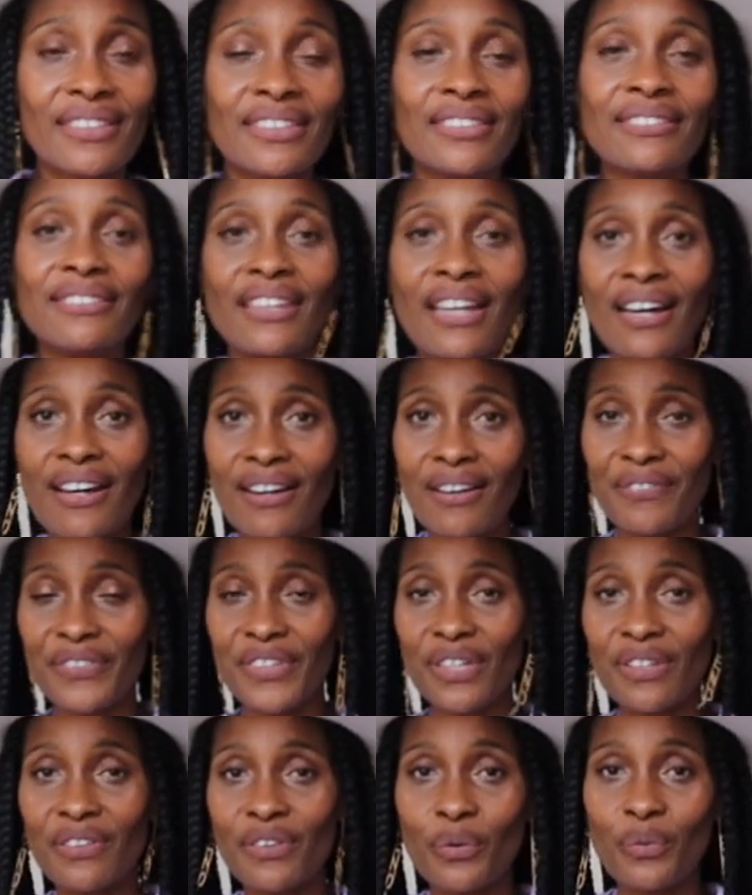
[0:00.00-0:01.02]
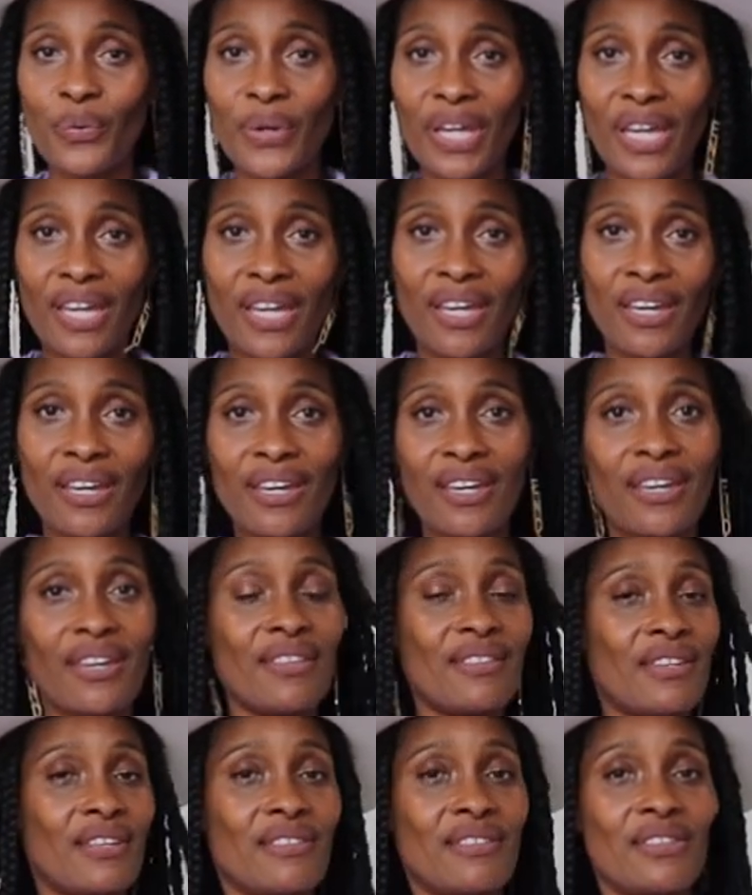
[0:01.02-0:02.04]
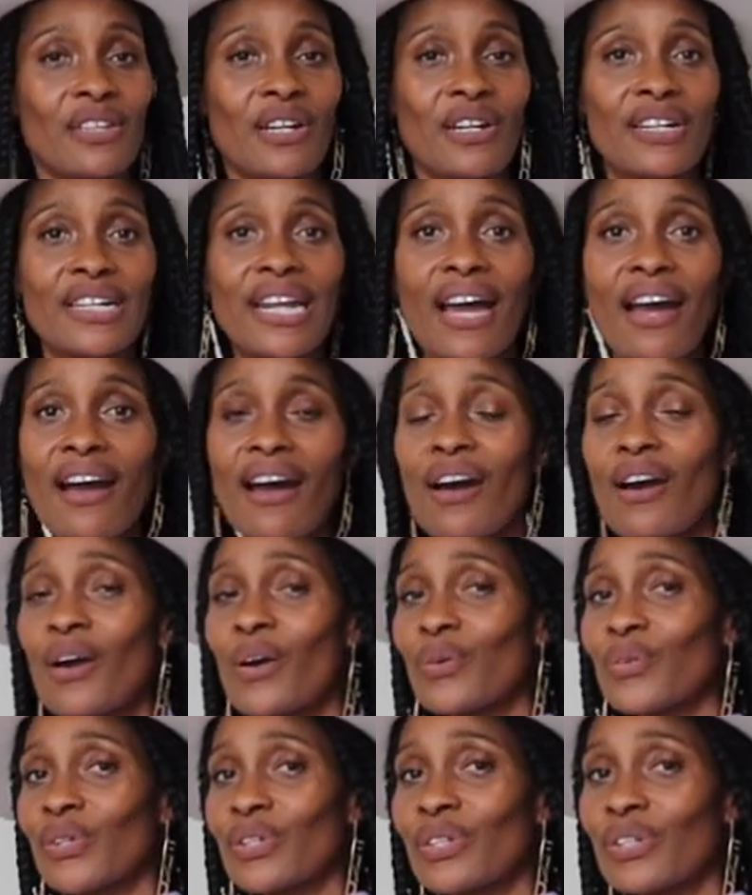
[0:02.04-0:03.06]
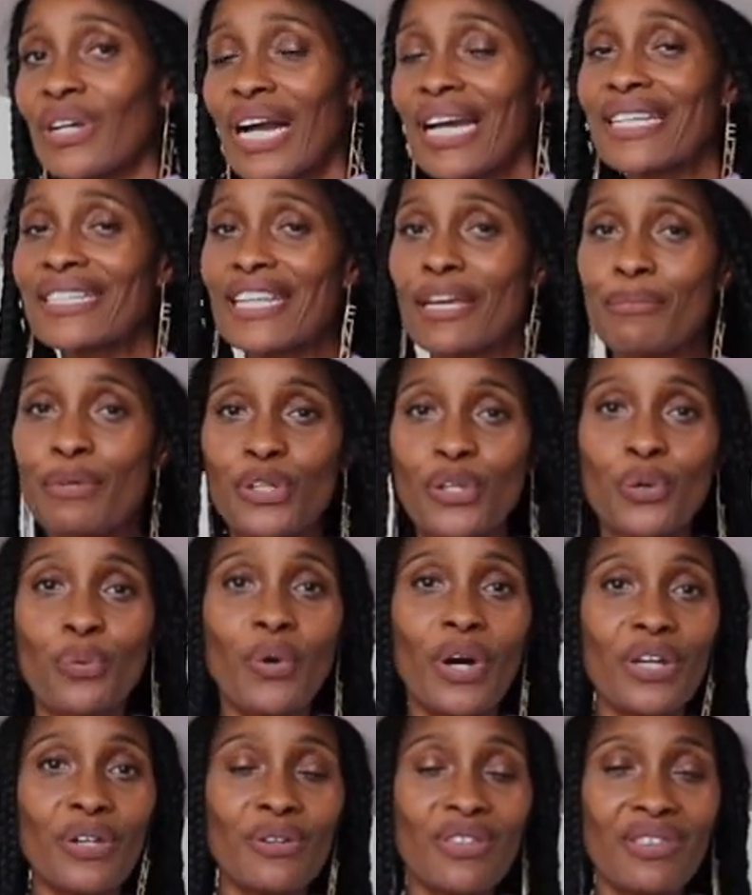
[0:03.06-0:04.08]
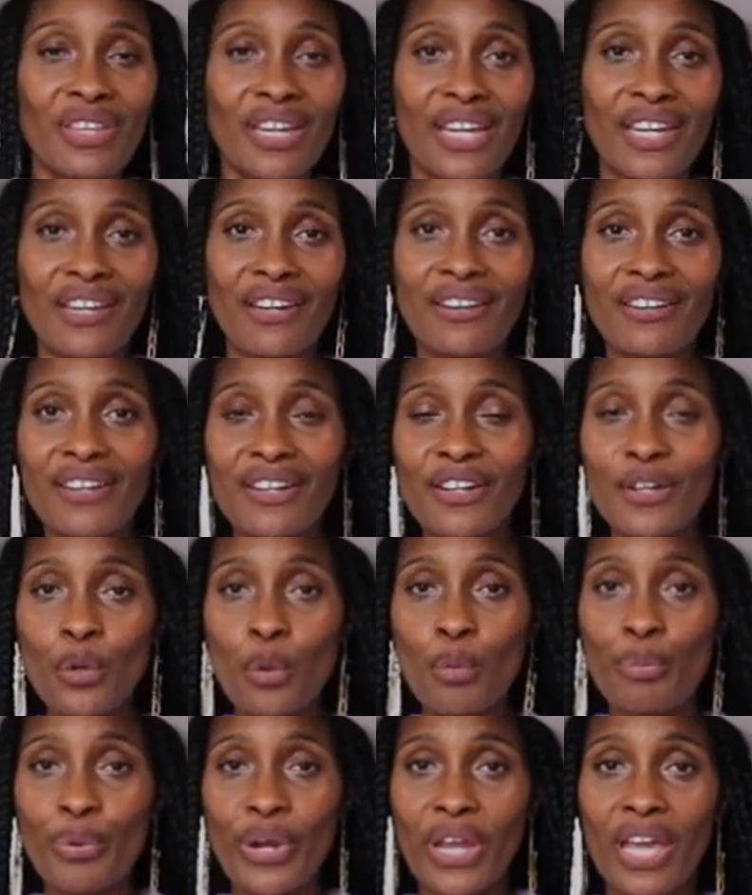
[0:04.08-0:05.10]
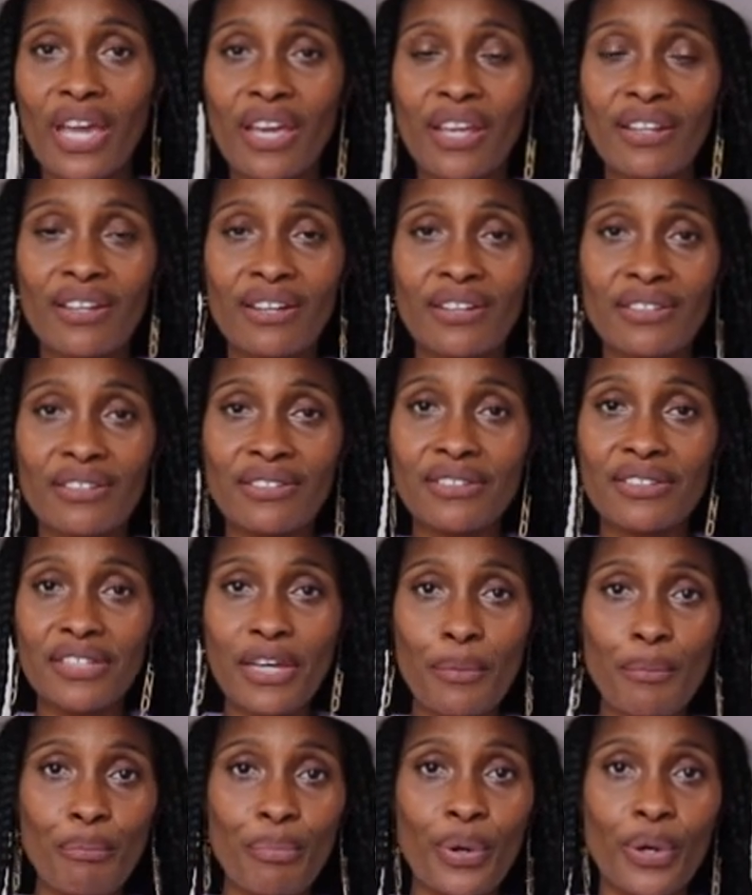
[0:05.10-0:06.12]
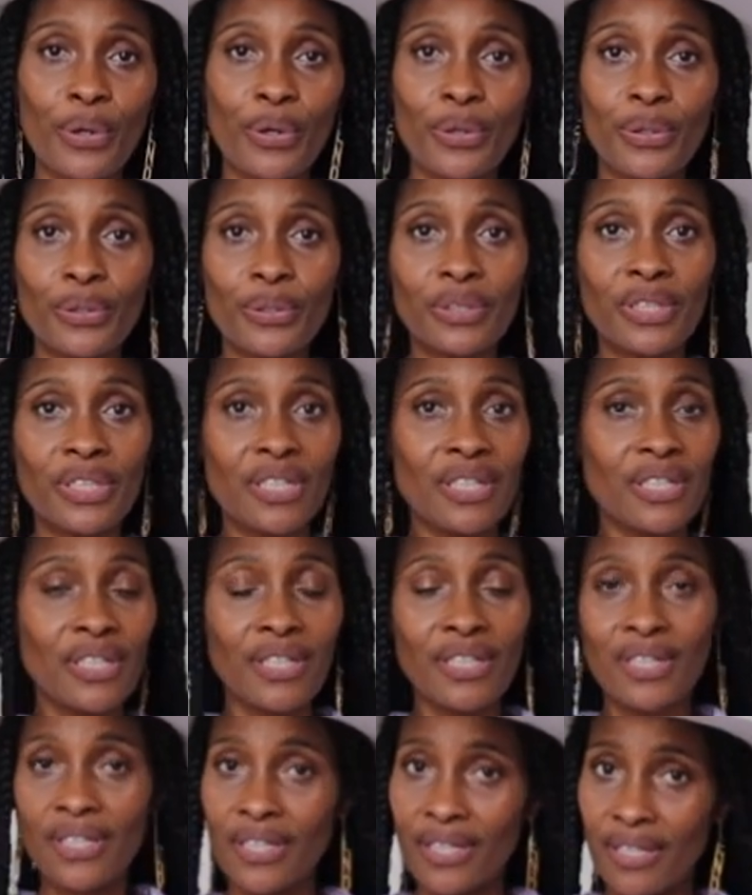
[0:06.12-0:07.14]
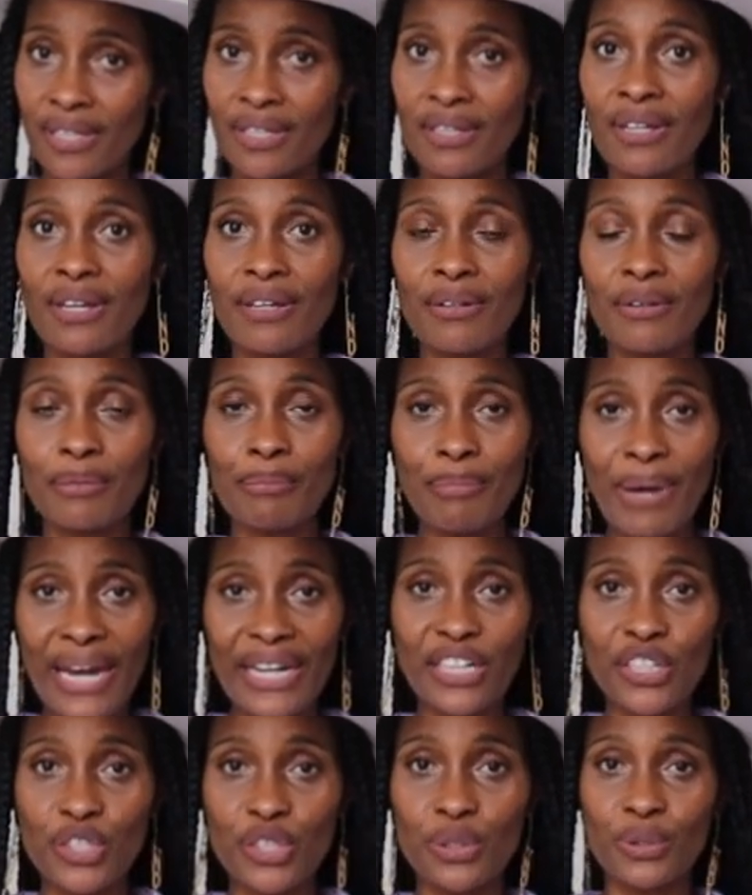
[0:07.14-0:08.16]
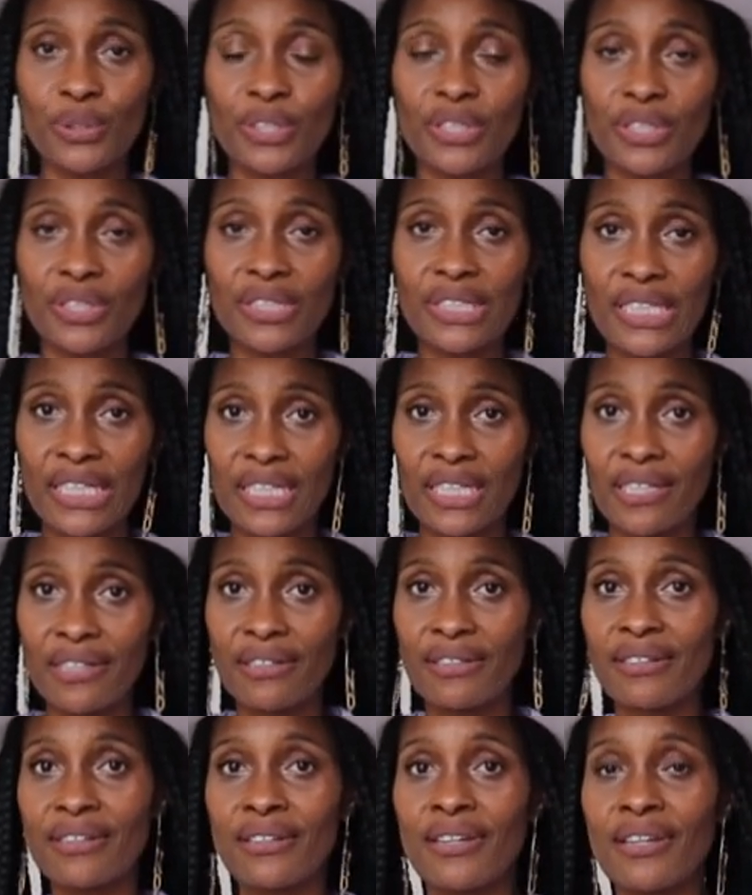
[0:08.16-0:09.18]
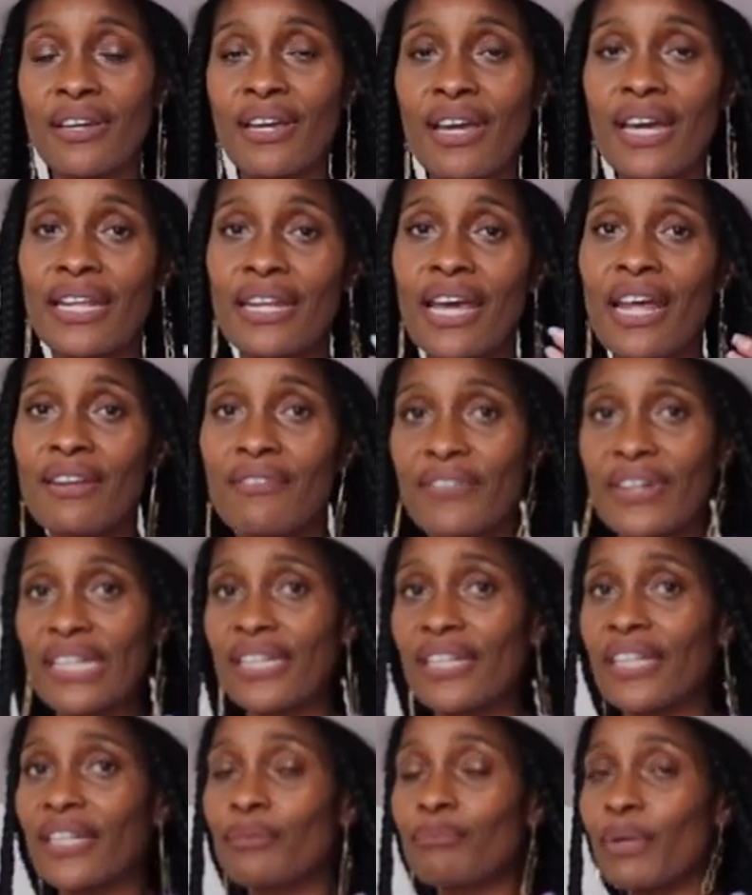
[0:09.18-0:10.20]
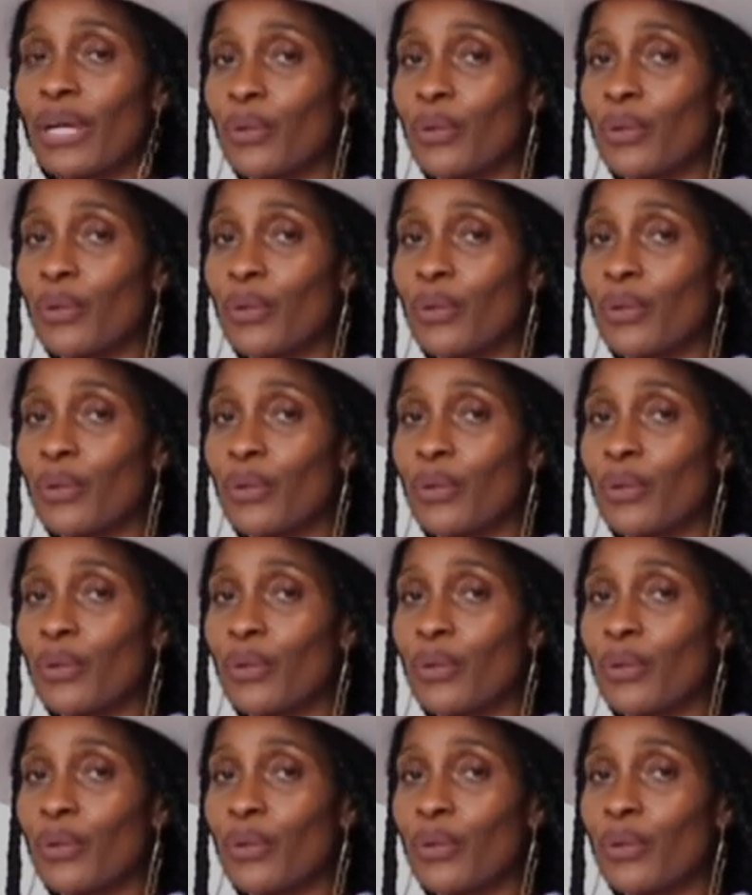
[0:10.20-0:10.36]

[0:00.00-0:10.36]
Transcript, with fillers: loved the way this turned out. You guys let me know what you think. Bringing a simple padded shoulder tee and elevating it by